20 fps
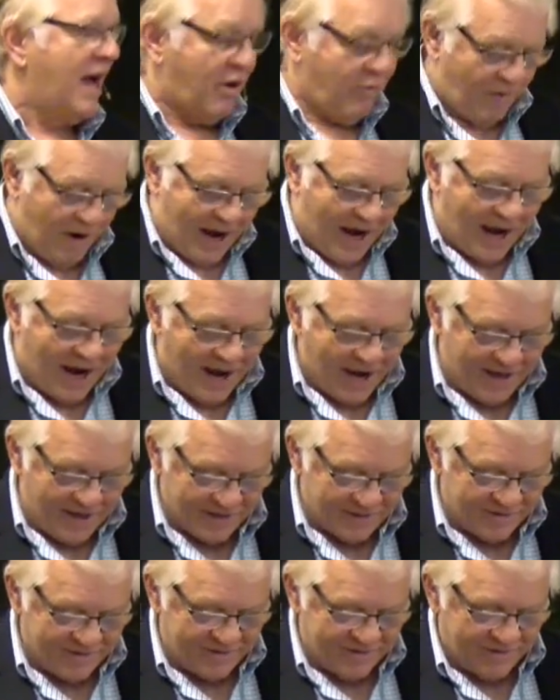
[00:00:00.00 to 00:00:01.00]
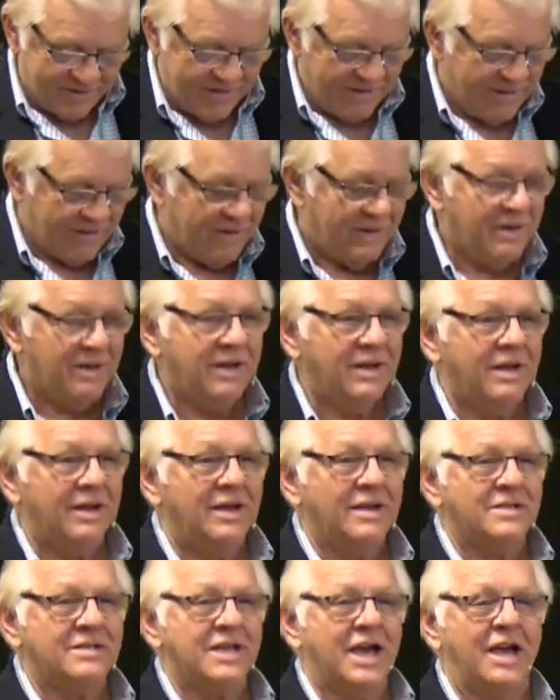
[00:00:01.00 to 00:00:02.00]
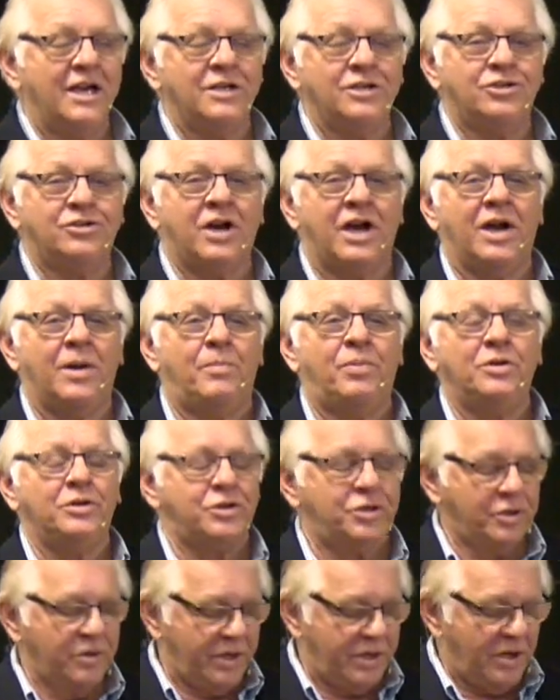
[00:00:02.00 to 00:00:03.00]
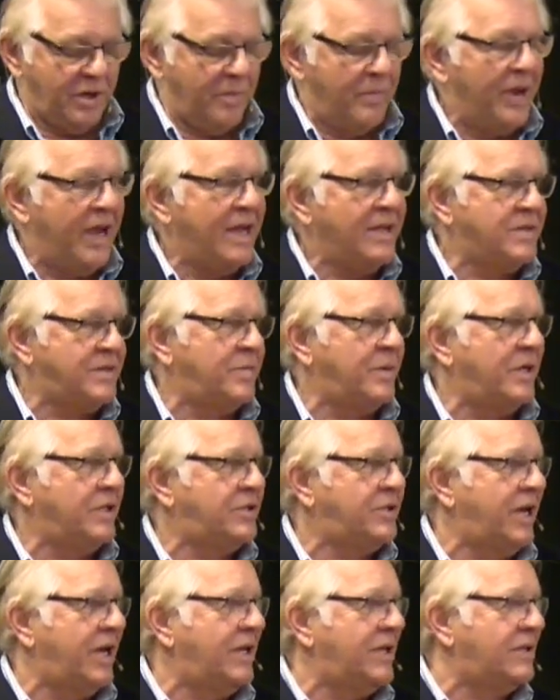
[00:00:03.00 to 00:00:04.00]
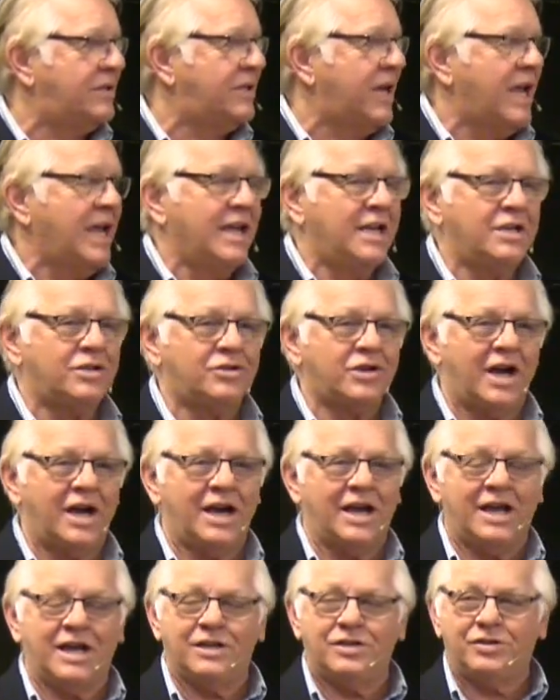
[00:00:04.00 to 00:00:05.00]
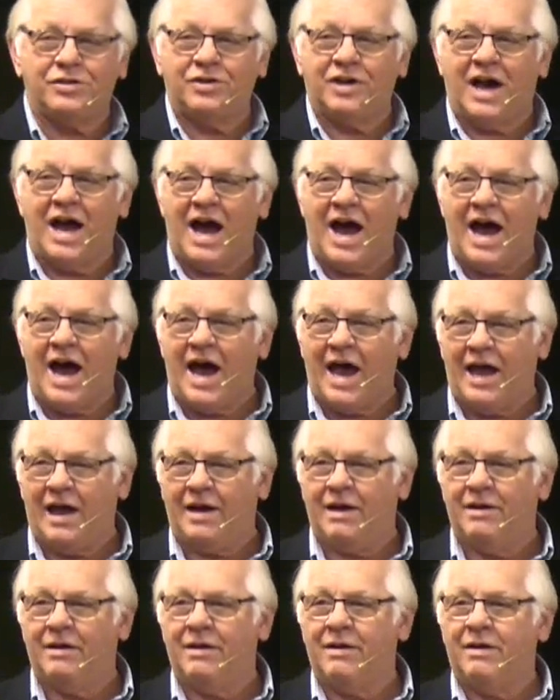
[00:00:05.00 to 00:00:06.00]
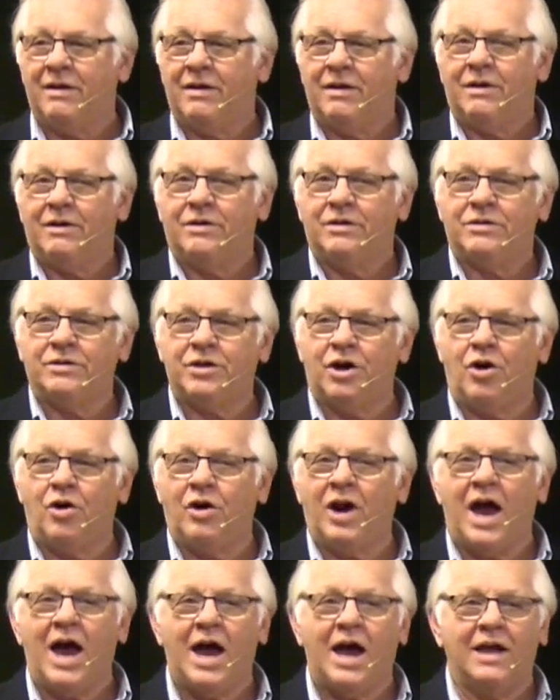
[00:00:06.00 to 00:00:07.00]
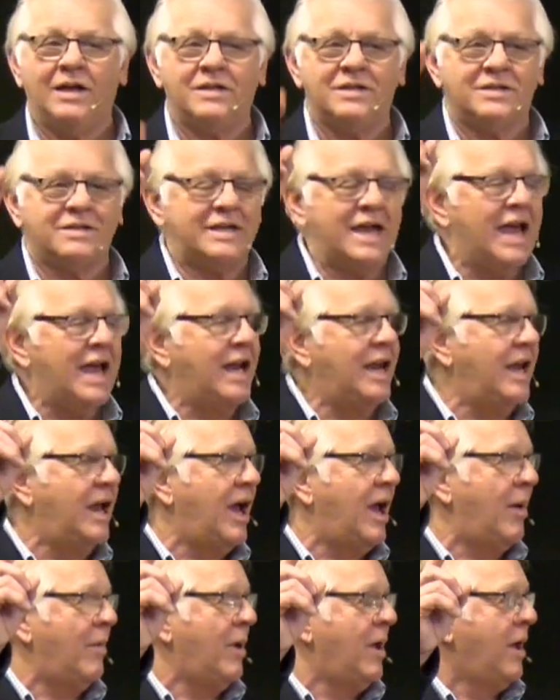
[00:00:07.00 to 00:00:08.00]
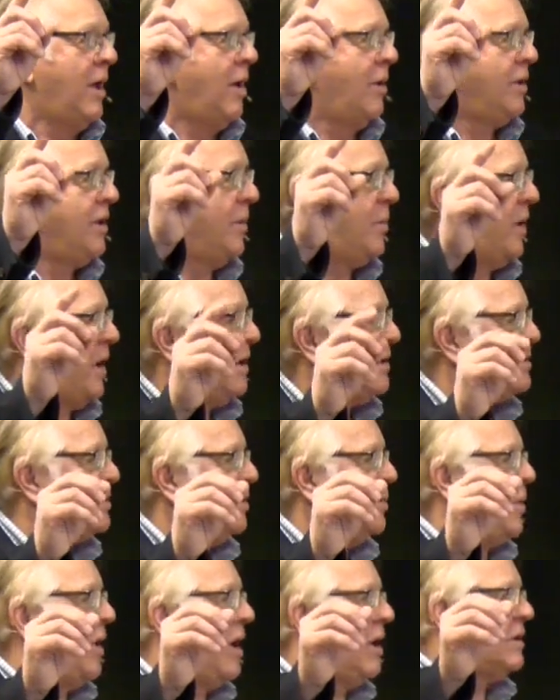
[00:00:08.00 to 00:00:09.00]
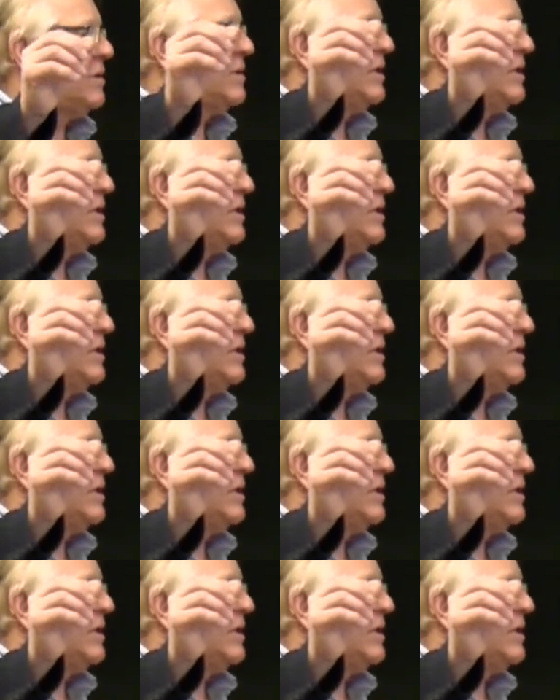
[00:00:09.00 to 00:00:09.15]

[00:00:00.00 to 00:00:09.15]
Arise. Satan's trying to put you in your basement. He's trying to get you to hide. Don't hide. Stand up. The Apostle Paul